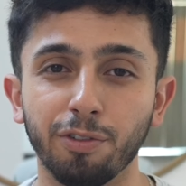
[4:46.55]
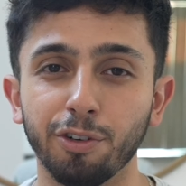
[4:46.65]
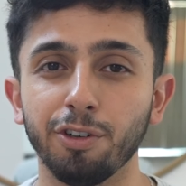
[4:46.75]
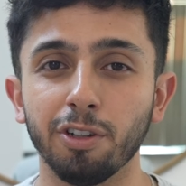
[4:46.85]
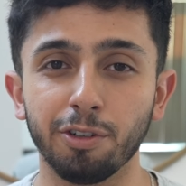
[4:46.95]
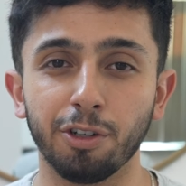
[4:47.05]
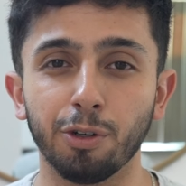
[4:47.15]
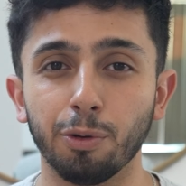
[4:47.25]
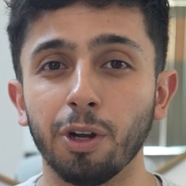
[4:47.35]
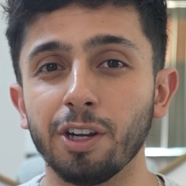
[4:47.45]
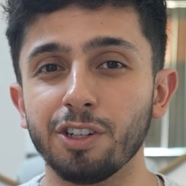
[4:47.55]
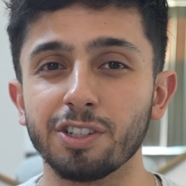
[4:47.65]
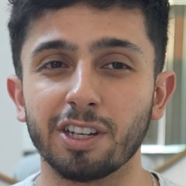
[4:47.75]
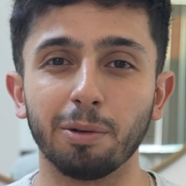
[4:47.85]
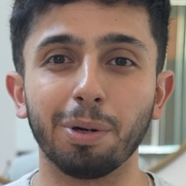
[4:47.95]
or if you're
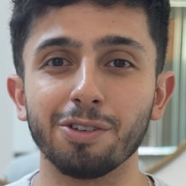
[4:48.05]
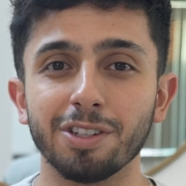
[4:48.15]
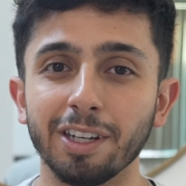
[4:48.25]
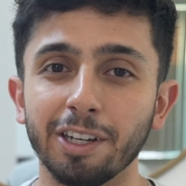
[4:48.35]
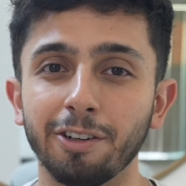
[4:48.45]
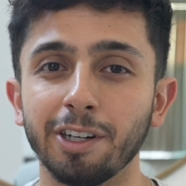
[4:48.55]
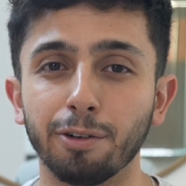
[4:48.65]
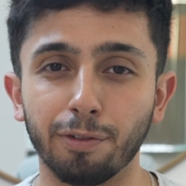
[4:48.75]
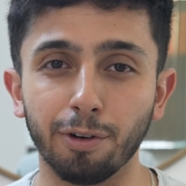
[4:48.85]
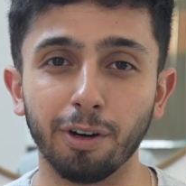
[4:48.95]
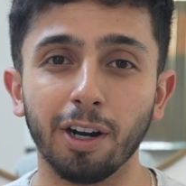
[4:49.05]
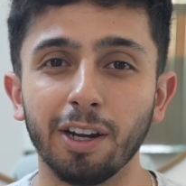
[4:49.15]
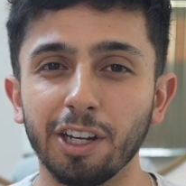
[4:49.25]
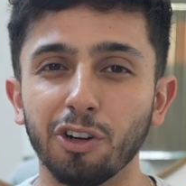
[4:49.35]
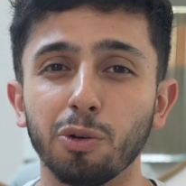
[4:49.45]
just kind of browsing the internet, or for
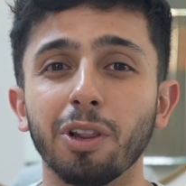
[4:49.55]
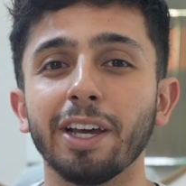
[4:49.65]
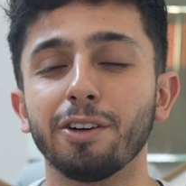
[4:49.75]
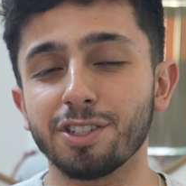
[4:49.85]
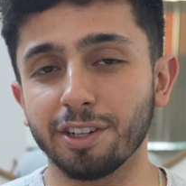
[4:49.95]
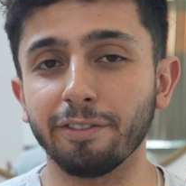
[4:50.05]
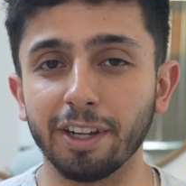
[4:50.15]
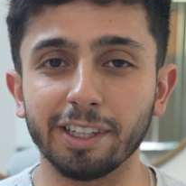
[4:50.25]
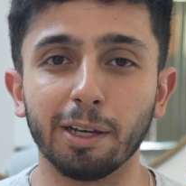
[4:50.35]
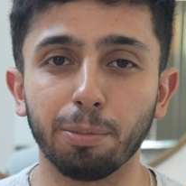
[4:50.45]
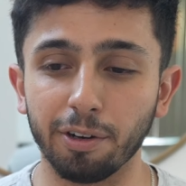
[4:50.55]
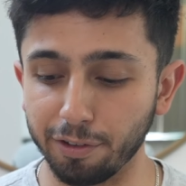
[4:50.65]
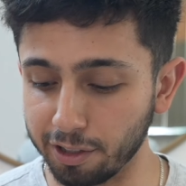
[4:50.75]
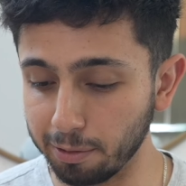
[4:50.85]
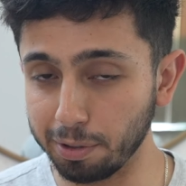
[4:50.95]
lighter stuff like that. But if
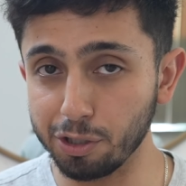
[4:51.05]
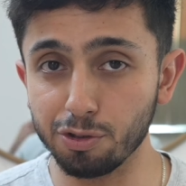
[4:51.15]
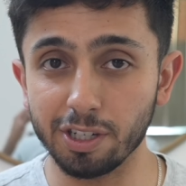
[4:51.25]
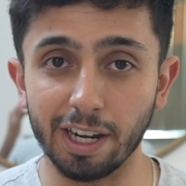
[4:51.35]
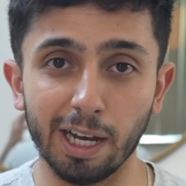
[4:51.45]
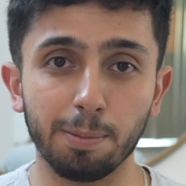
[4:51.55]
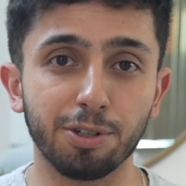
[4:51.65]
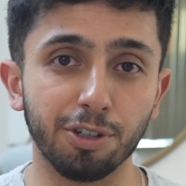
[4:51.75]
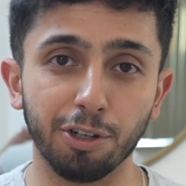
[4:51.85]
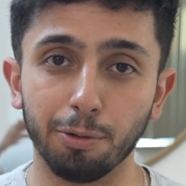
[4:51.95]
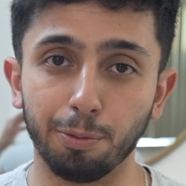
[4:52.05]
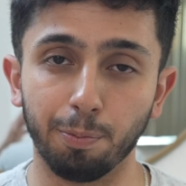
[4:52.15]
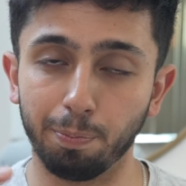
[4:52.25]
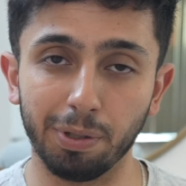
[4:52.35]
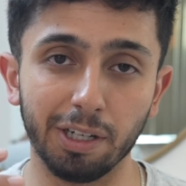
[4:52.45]
you're going to be using apps, or
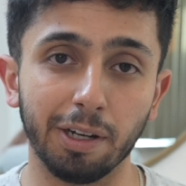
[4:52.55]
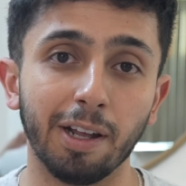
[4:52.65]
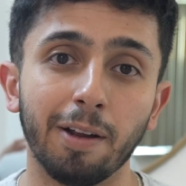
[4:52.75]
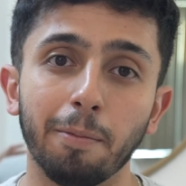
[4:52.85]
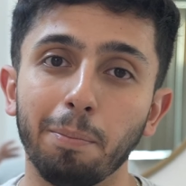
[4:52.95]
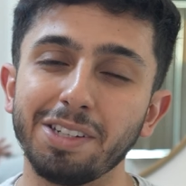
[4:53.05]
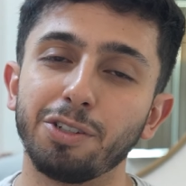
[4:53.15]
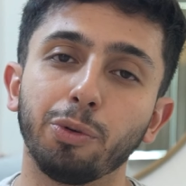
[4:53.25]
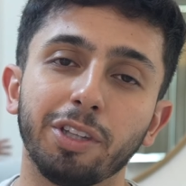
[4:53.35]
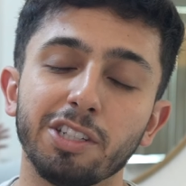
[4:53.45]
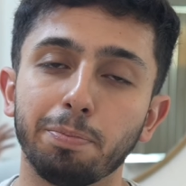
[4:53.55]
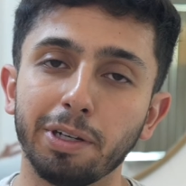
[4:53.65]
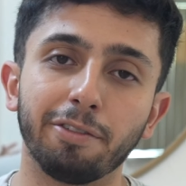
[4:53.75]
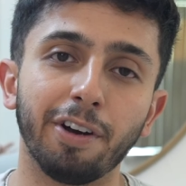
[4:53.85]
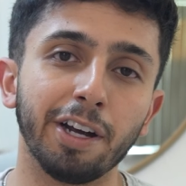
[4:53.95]
be messing with these
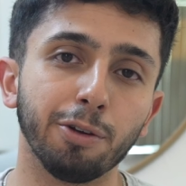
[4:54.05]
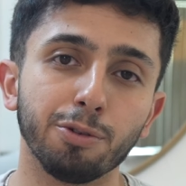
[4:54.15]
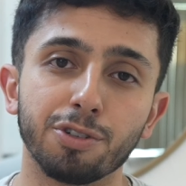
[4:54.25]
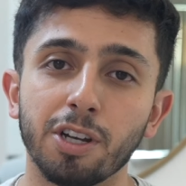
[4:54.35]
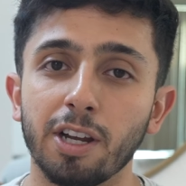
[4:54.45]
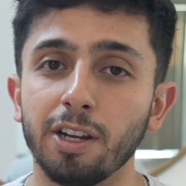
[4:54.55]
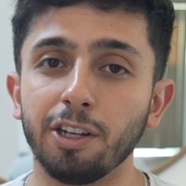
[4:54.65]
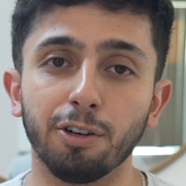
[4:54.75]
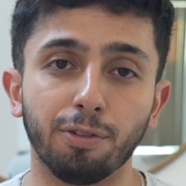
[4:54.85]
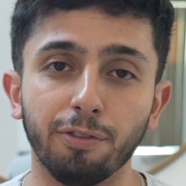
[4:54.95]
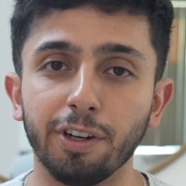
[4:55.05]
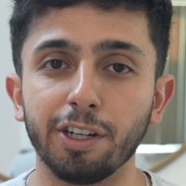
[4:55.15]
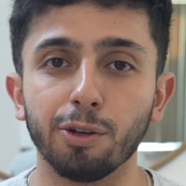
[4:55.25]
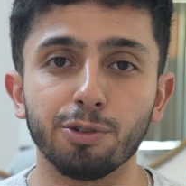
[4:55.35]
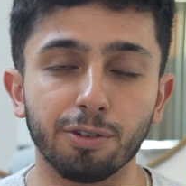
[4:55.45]
big files, for
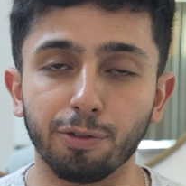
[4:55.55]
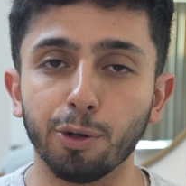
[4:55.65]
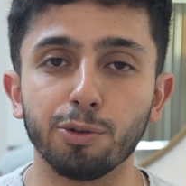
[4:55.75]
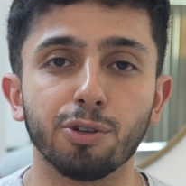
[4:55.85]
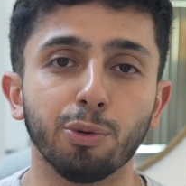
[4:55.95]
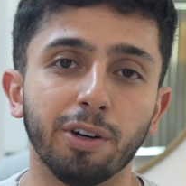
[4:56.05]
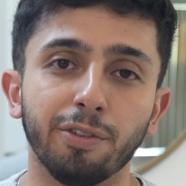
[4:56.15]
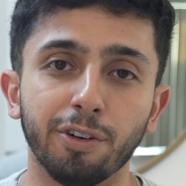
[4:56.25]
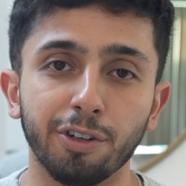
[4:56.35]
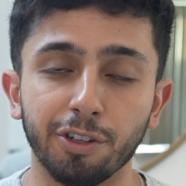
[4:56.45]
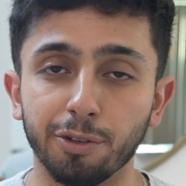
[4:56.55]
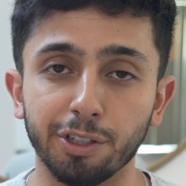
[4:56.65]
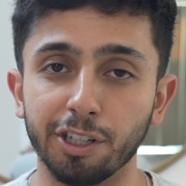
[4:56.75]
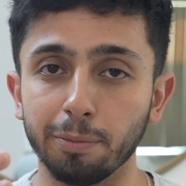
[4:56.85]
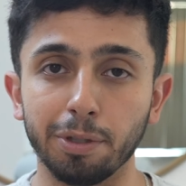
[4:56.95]
videos or photos or whatever, you're
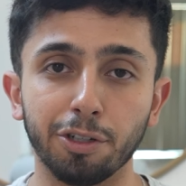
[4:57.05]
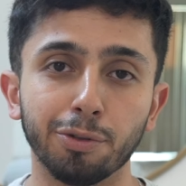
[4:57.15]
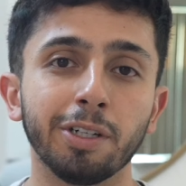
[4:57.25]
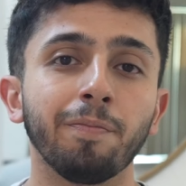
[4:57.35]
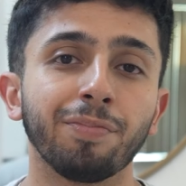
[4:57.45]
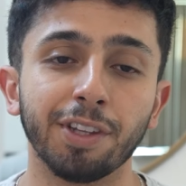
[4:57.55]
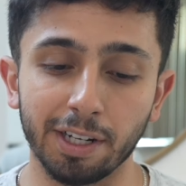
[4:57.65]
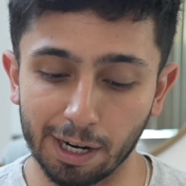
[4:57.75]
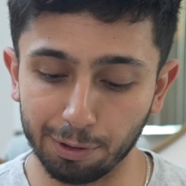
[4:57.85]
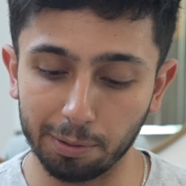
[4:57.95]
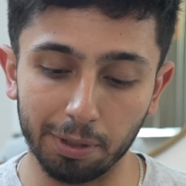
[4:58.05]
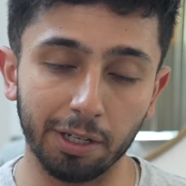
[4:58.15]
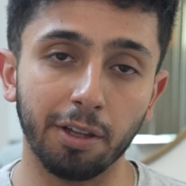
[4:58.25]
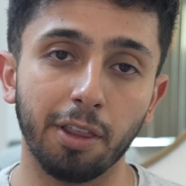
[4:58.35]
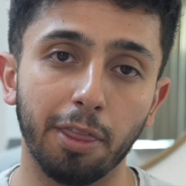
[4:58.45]
going to be doing, then I
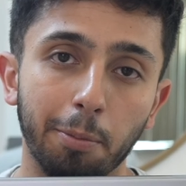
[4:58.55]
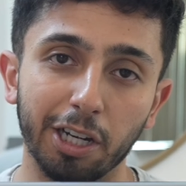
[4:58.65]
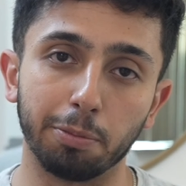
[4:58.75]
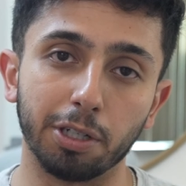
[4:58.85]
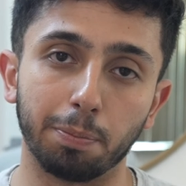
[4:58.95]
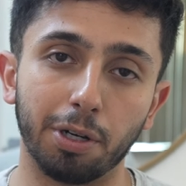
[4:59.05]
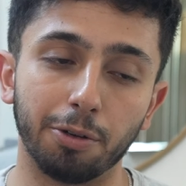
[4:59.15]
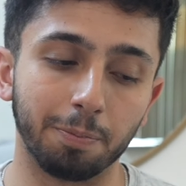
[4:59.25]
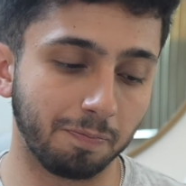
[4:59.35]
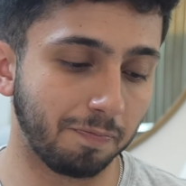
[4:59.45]
recommend the MacBook Pro.